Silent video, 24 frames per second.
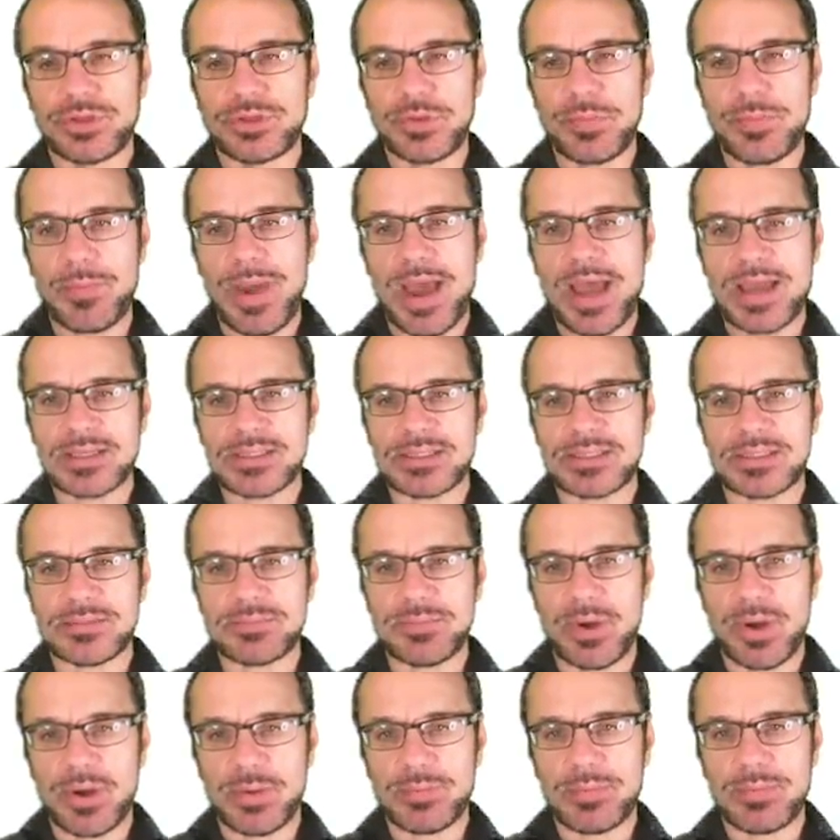
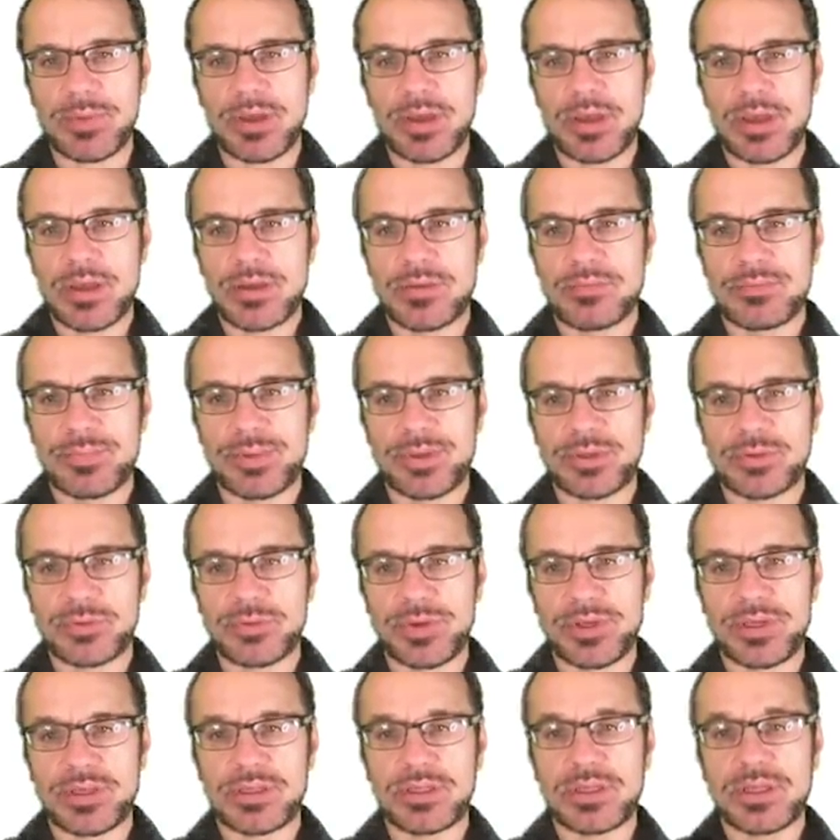maximum
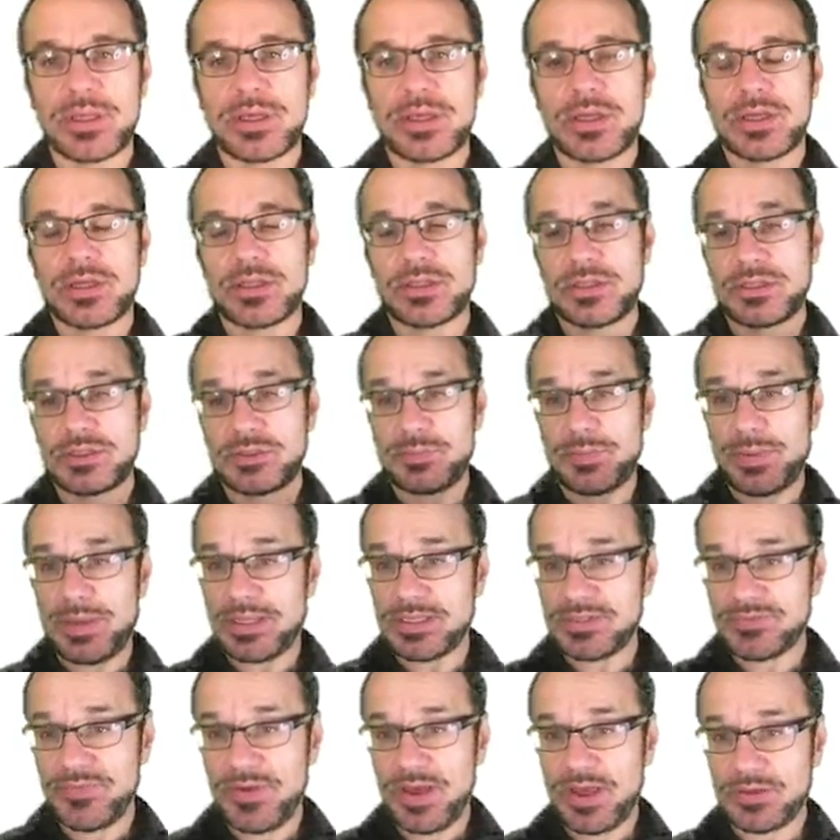between the
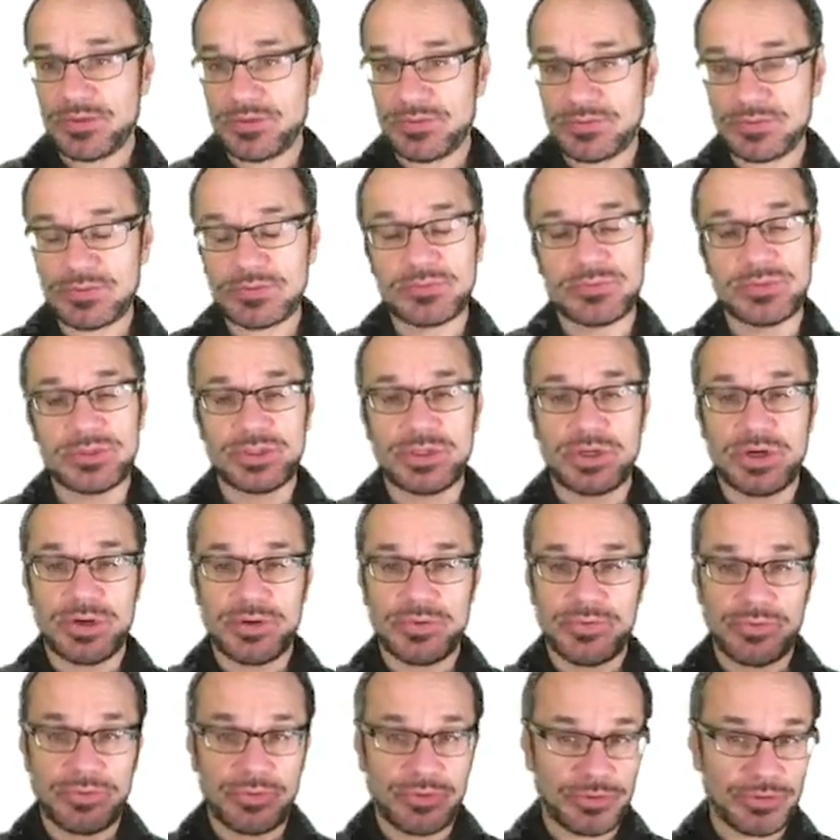space values, which are
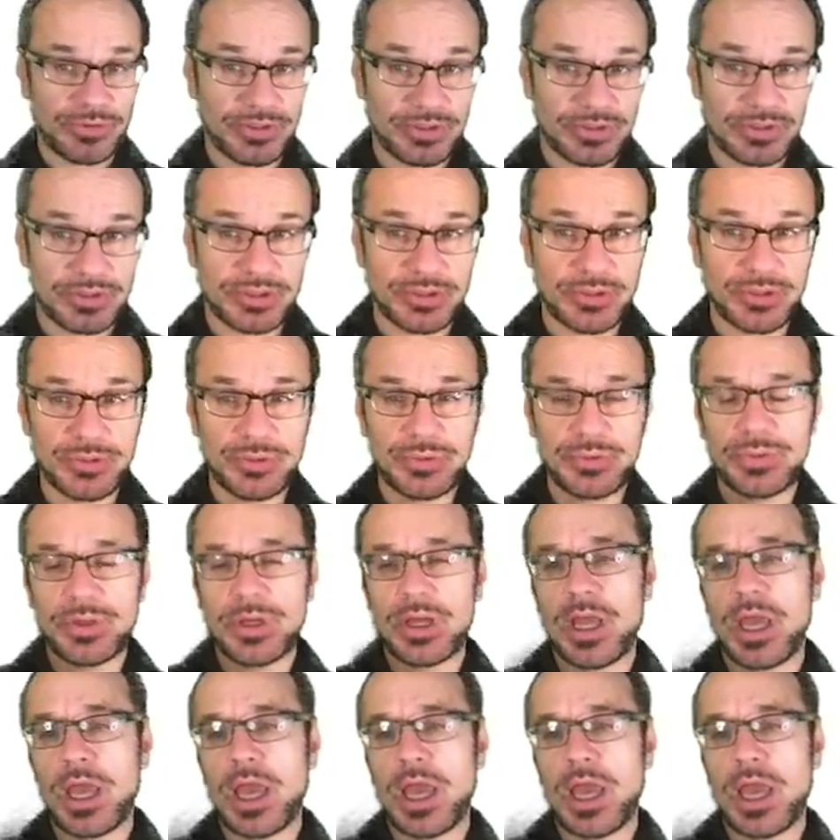32,